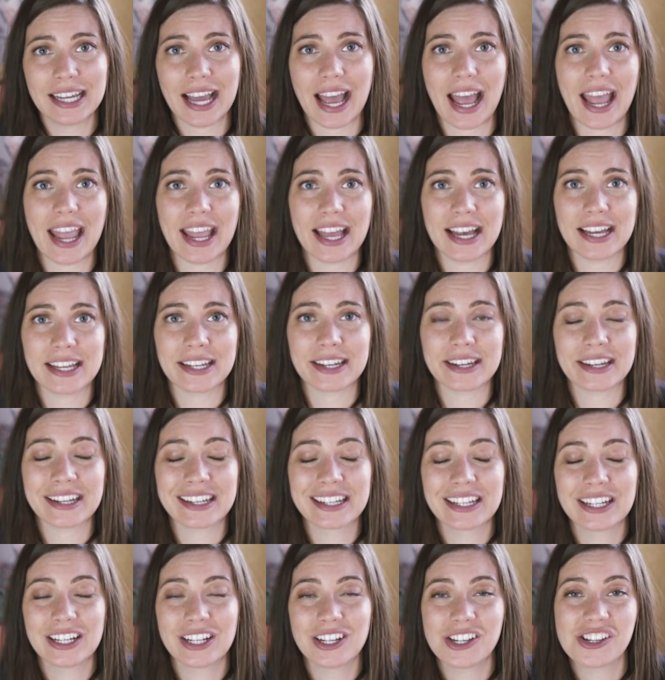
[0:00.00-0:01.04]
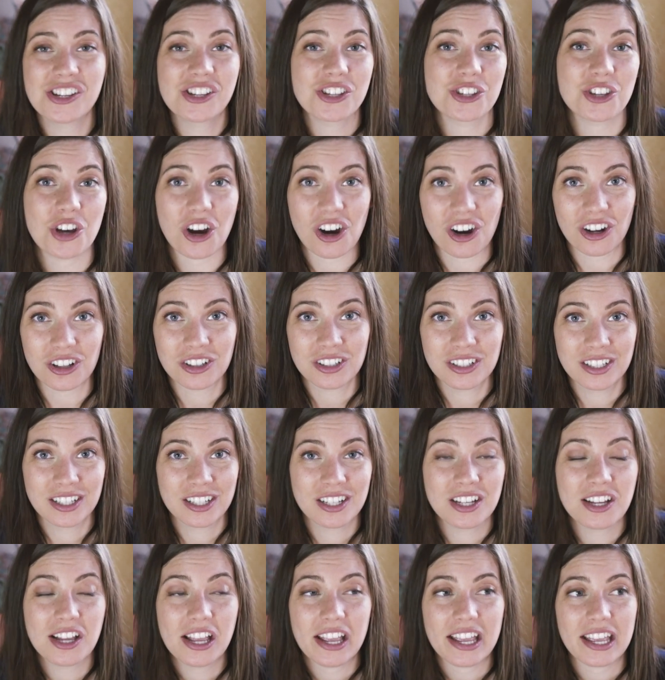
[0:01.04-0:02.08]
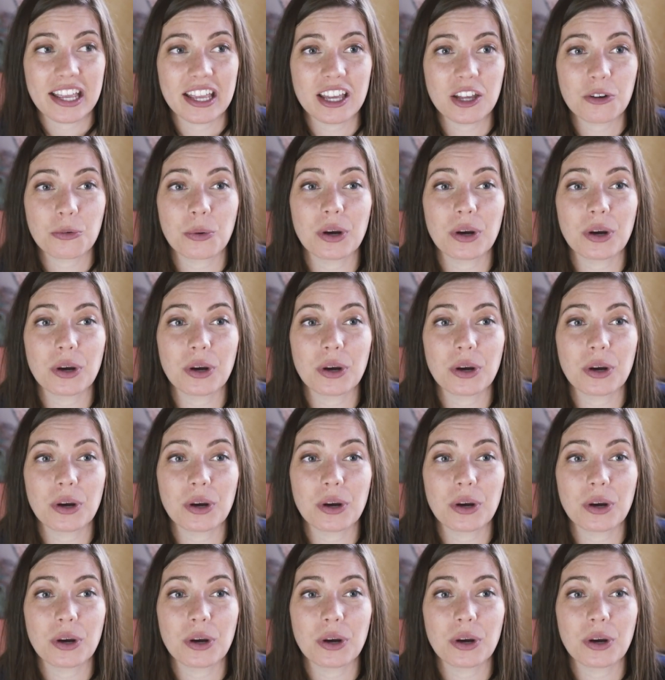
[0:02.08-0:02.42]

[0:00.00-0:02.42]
And y'all, it